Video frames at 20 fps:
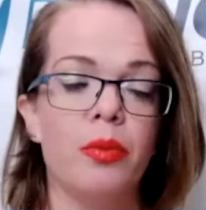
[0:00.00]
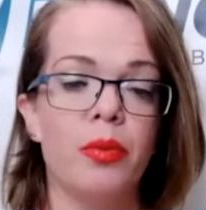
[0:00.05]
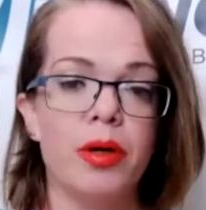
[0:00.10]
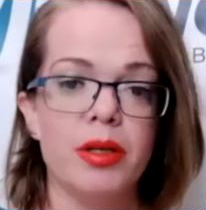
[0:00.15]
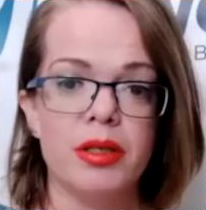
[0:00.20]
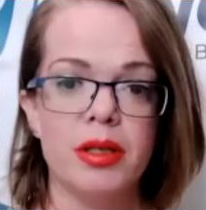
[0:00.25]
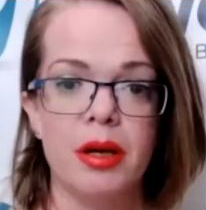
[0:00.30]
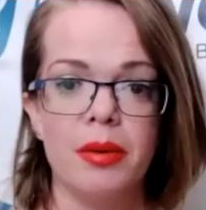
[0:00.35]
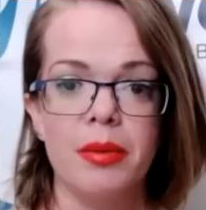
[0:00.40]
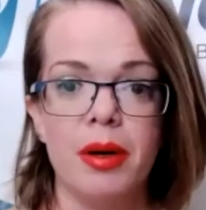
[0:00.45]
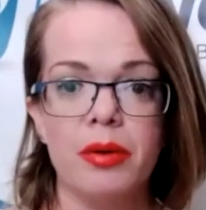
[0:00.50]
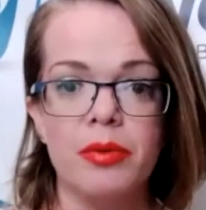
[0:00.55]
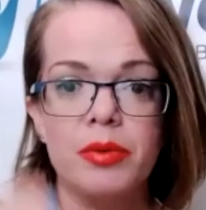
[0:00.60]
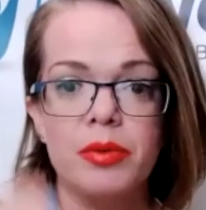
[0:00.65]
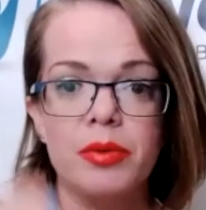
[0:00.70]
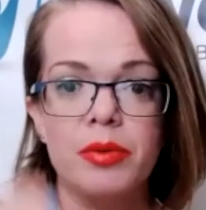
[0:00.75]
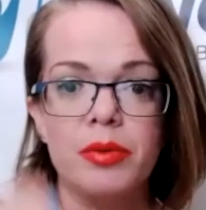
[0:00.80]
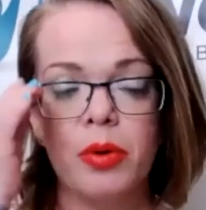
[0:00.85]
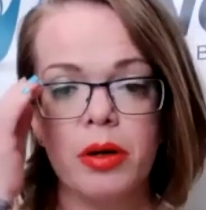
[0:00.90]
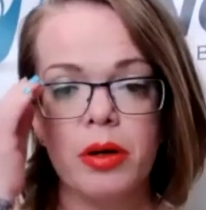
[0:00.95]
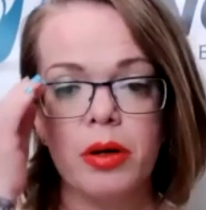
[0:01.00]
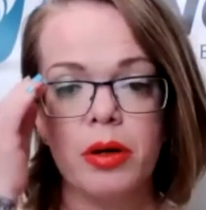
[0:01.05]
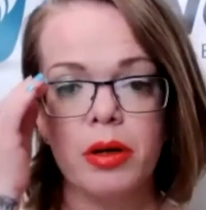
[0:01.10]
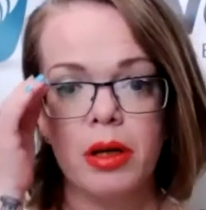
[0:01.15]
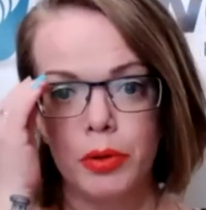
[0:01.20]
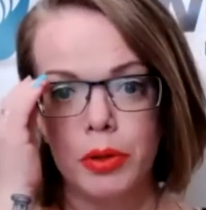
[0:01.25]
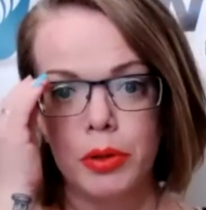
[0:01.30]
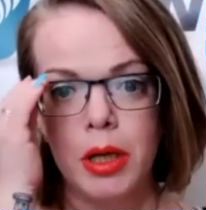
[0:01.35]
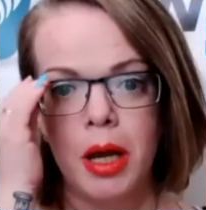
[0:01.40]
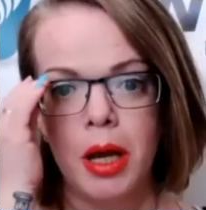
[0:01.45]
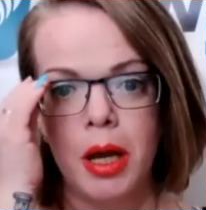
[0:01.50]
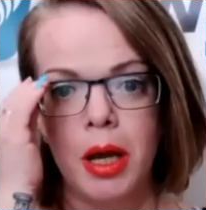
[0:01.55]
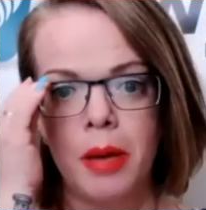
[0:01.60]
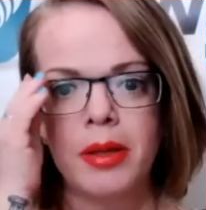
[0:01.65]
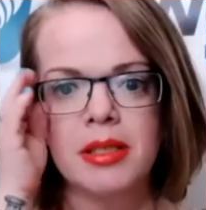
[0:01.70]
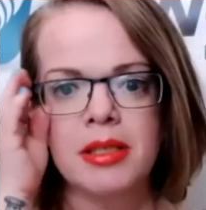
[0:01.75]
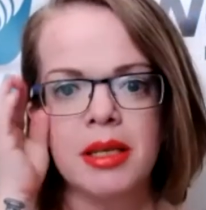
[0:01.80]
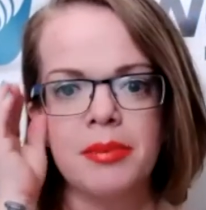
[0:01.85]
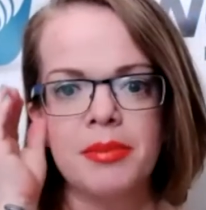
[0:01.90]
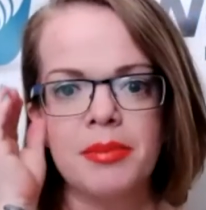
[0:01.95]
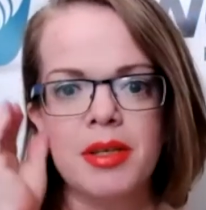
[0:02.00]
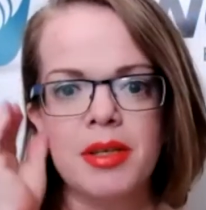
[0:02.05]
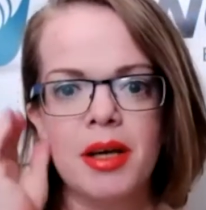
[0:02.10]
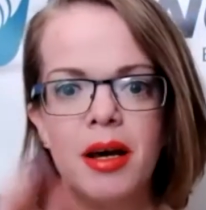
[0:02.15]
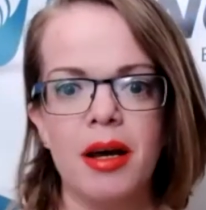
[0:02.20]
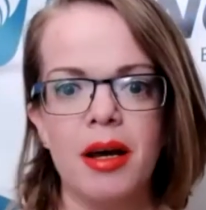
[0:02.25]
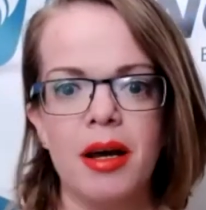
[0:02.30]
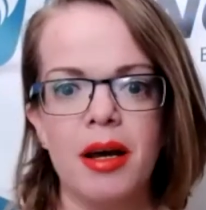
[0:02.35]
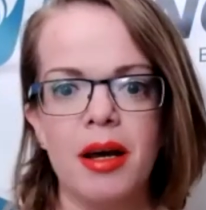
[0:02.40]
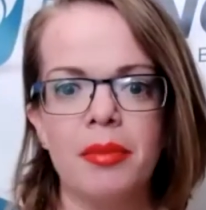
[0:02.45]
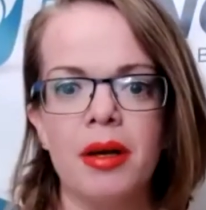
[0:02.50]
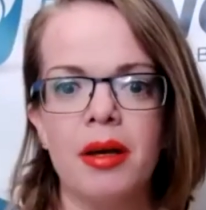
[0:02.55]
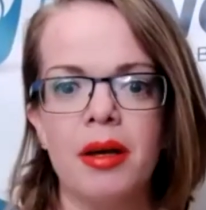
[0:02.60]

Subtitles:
At one time, I was working full time at the same time.